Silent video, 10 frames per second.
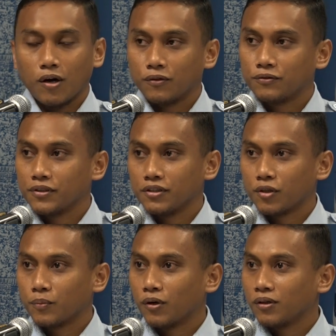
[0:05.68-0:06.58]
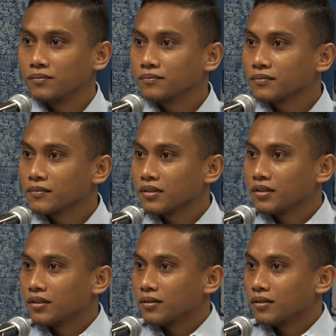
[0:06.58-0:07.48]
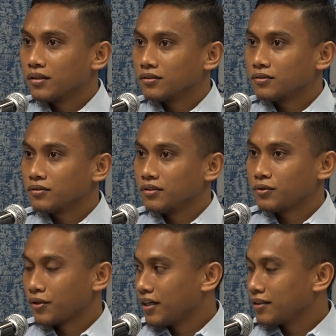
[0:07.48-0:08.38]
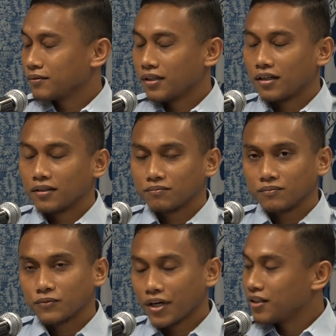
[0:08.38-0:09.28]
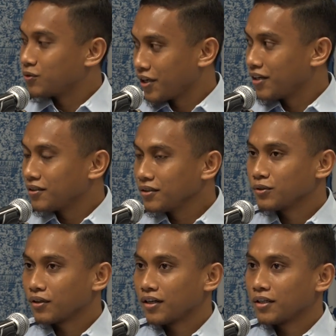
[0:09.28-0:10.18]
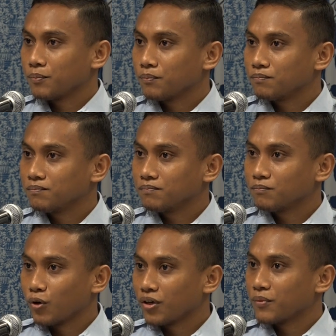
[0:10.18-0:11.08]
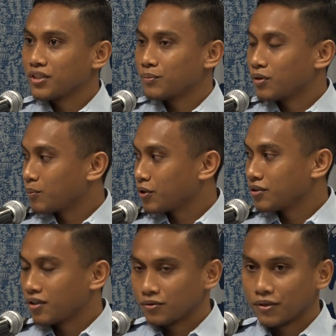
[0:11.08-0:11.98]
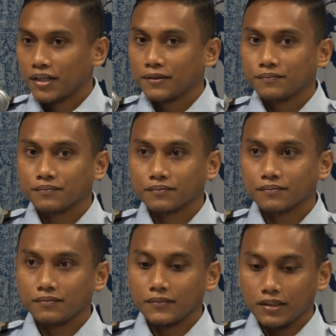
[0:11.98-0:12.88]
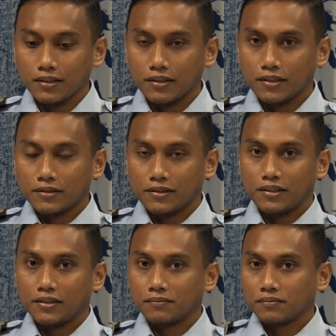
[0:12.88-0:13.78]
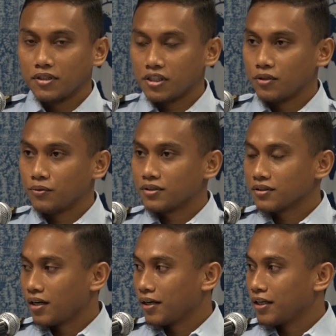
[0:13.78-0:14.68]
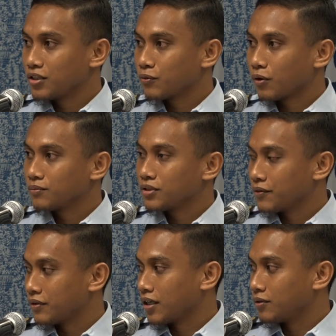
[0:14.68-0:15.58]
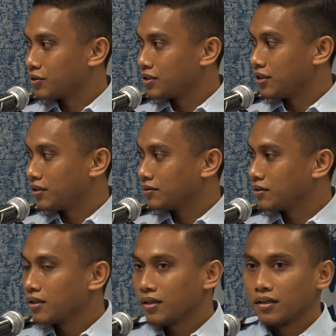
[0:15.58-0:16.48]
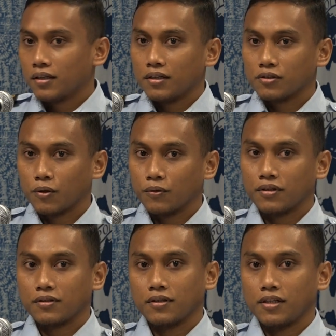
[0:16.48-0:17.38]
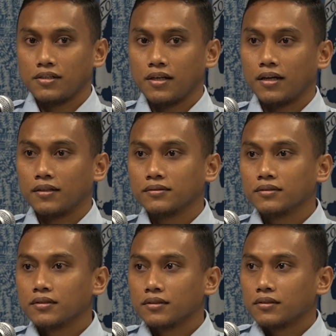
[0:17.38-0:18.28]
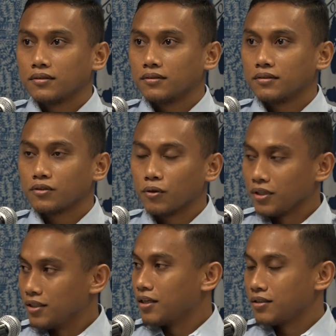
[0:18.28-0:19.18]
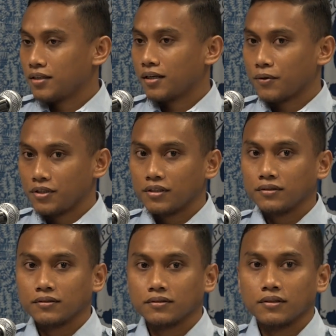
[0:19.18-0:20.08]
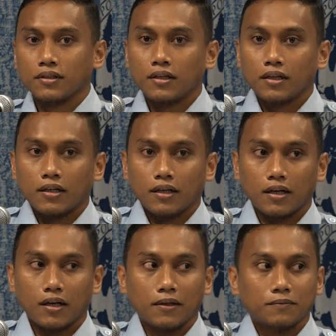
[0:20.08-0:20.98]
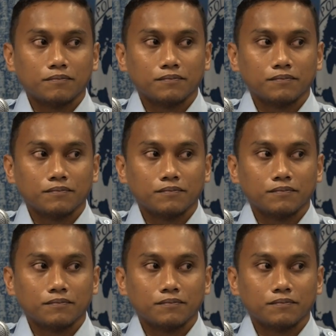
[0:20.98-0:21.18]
of Interpol, integrated uh, trainer, integrated border management operational training, the distinguished delegates from seven countries in South Asia, Southeast Asia region. Uh,